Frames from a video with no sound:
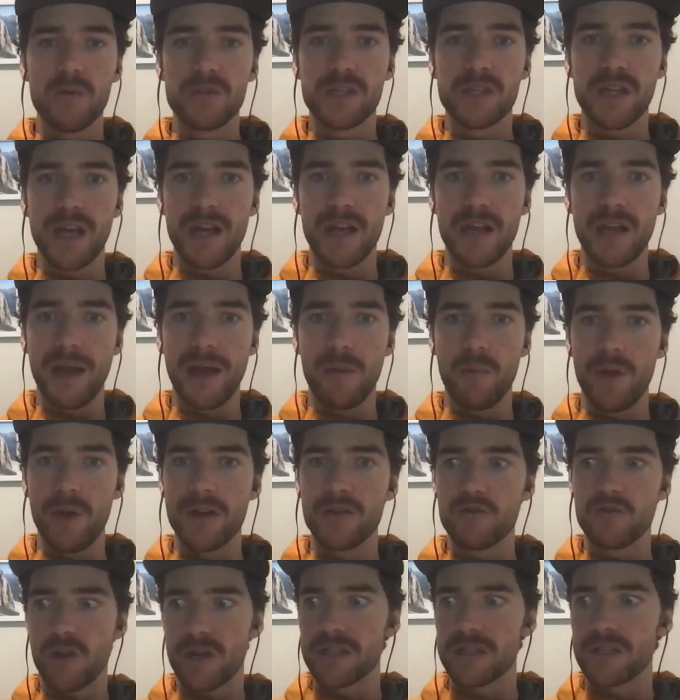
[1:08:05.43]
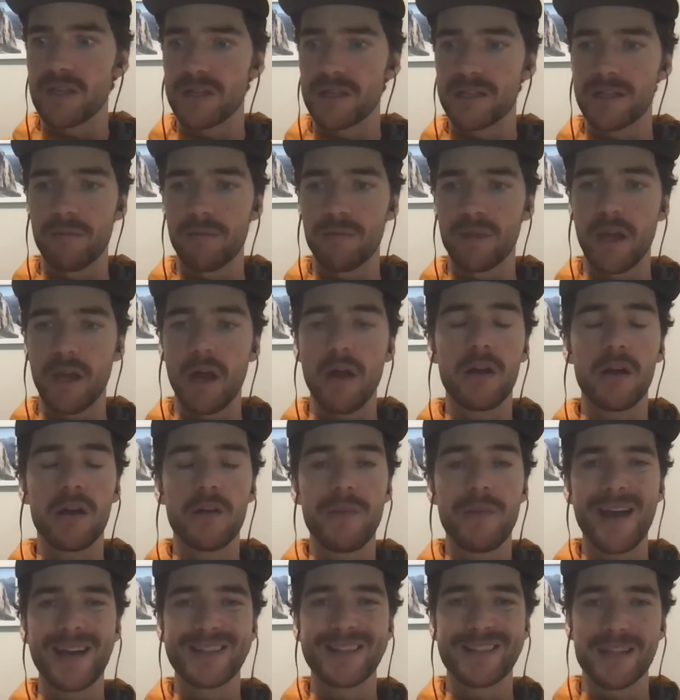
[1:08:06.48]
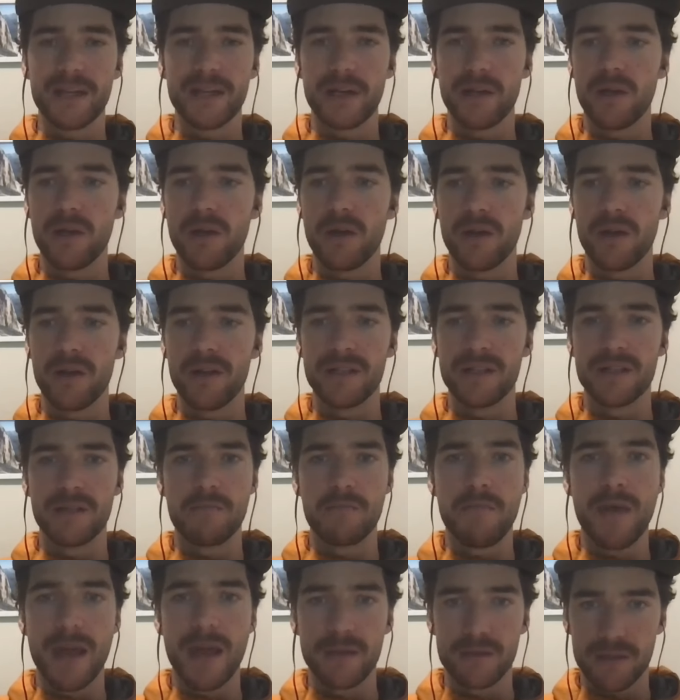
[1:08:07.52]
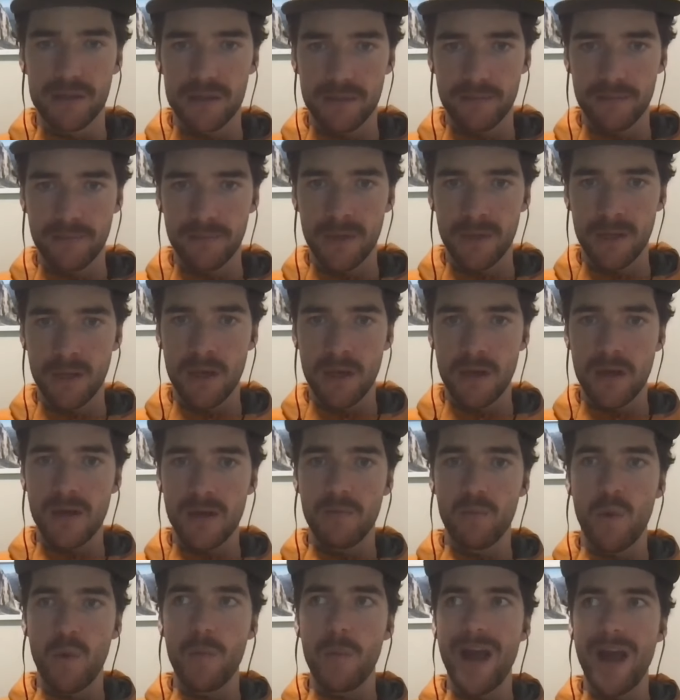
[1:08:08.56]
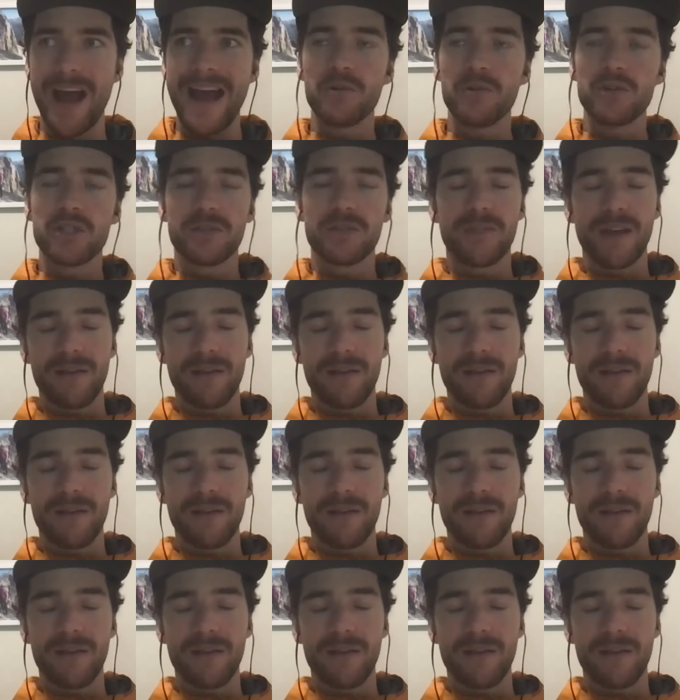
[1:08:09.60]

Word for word: state and we're interested in something, our capacity to learn is immense. When we're out of